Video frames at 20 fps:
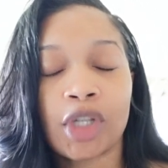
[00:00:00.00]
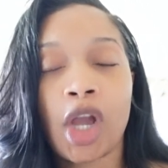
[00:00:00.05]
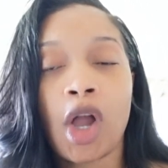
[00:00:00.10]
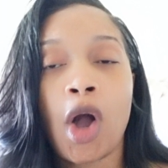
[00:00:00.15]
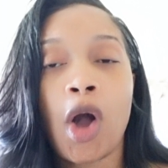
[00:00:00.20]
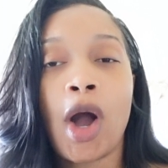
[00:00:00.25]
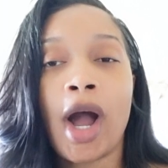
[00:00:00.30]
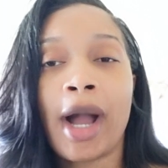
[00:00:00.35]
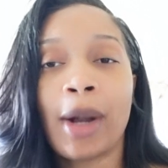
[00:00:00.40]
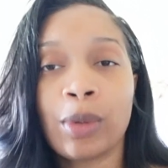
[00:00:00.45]

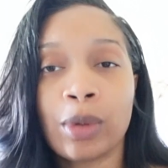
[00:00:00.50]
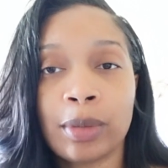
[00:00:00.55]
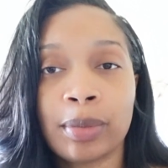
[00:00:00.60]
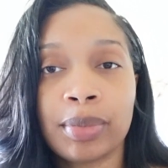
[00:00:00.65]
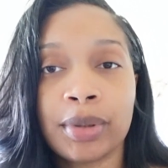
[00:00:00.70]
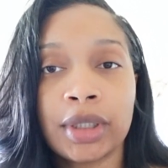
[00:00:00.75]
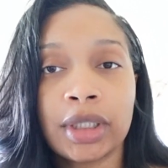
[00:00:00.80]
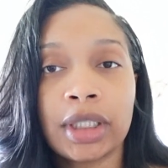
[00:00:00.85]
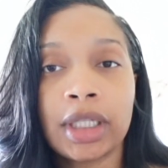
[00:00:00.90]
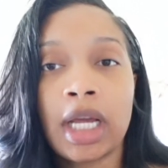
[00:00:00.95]
or I will
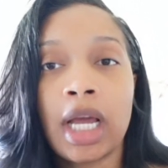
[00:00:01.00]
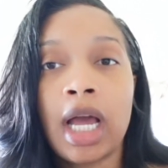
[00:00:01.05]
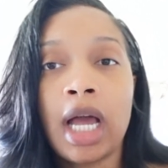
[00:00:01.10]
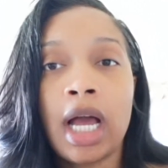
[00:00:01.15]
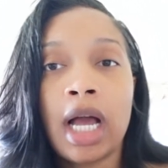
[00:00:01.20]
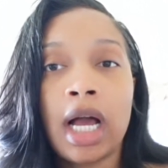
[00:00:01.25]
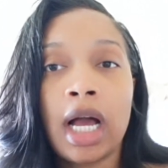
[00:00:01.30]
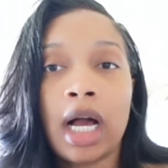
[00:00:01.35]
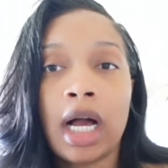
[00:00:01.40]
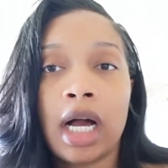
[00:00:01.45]
put
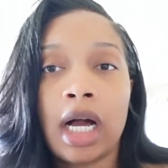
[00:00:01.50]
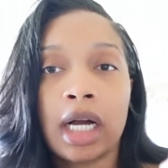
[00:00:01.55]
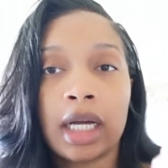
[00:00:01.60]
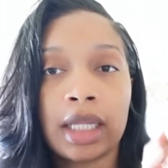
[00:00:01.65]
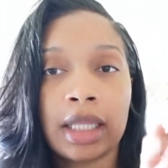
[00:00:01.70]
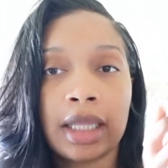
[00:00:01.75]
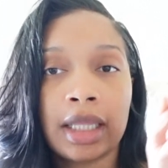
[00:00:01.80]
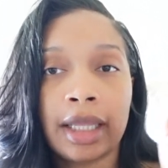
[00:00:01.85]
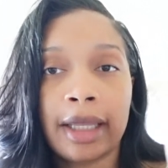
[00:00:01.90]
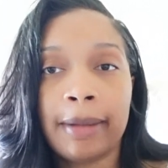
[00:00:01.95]
a
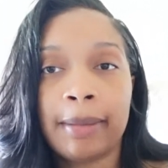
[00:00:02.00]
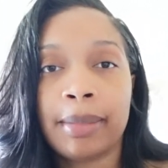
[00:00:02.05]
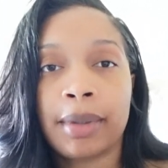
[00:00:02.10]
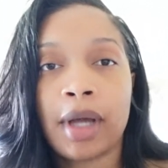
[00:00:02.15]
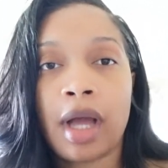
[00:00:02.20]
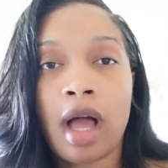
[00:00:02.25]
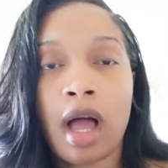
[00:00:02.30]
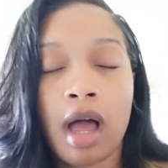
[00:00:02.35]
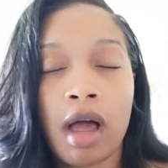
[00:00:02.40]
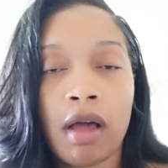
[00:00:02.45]
clip
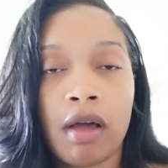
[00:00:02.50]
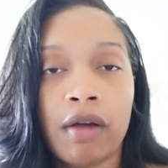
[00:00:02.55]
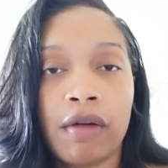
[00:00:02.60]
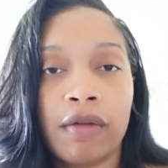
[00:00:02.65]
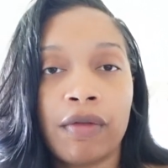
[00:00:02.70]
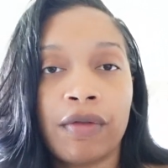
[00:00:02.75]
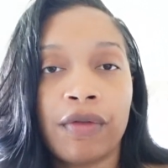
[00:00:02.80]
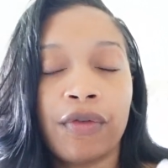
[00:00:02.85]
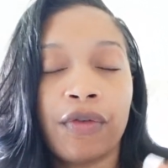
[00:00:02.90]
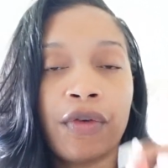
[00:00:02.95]
of